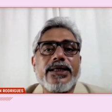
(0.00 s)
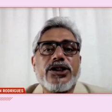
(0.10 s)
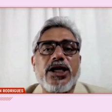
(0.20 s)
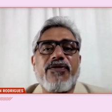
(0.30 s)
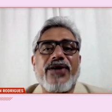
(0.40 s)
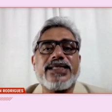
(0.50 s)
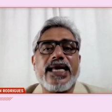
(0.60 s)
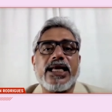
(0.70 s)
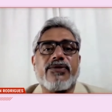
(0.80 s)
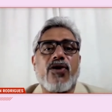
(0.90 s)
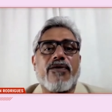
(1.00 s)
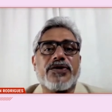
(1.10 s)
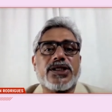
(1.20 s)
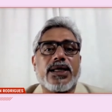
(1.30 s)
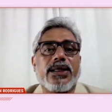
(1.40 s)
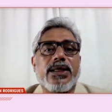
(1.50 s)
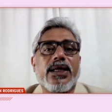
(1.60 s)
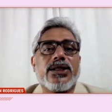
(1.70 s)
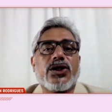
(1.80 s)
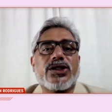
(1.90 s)
Chief Executive Officer,
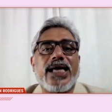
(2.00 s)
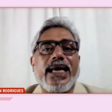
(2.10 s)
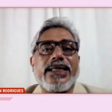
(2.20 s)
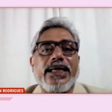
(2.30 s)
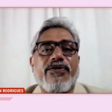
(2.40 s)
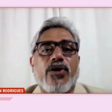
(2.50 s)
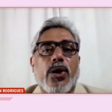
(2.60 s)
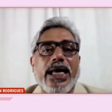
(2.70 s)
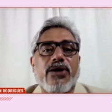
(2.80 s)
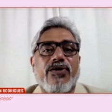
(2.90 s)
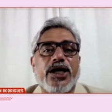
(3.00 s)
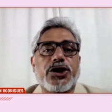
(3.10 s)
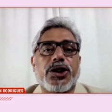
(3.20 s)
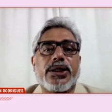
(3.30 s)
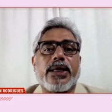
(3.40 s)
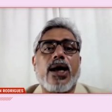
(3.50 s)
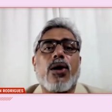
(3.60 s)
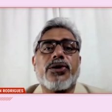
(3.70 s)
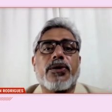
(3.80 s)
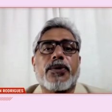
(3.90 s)
Society for Innovation and
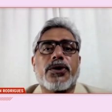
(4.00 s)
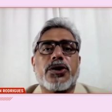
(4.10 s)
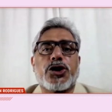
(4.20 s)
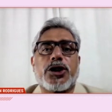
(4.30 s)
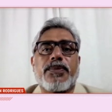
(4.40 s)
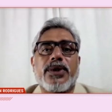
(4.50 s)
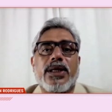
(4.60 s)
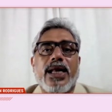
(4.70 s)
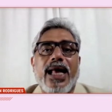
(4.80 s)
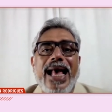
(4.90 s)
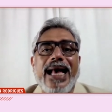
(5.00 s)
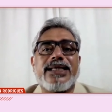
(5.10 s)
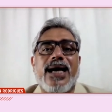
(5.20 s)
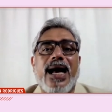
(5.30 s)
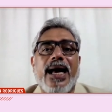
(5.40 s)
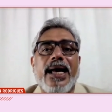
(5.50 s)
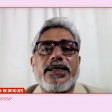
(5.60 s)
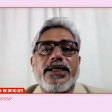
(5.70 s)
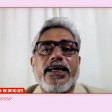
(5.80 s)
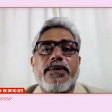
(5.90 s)
Entrepreneurship at
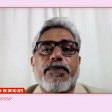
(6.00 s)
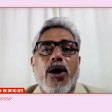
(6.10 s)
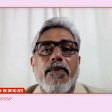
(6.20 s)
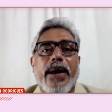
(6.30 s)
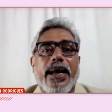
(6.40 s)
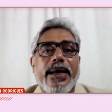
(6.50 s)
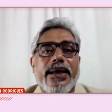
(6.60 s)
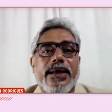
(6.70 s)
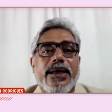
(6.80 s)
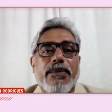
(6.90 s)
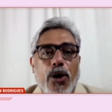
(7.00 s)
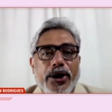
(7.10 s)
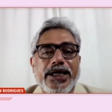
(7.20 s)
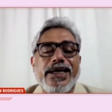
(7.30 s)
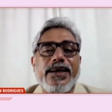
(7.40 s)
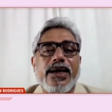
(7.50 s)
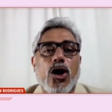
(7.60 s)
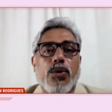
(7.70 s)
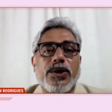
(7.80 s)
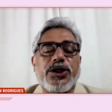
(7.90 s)
IIT Bombay. Poyni,
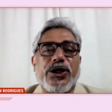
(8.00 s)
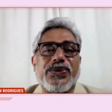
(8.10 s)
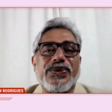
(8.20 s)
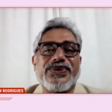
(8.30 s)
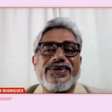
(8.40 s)
over to you.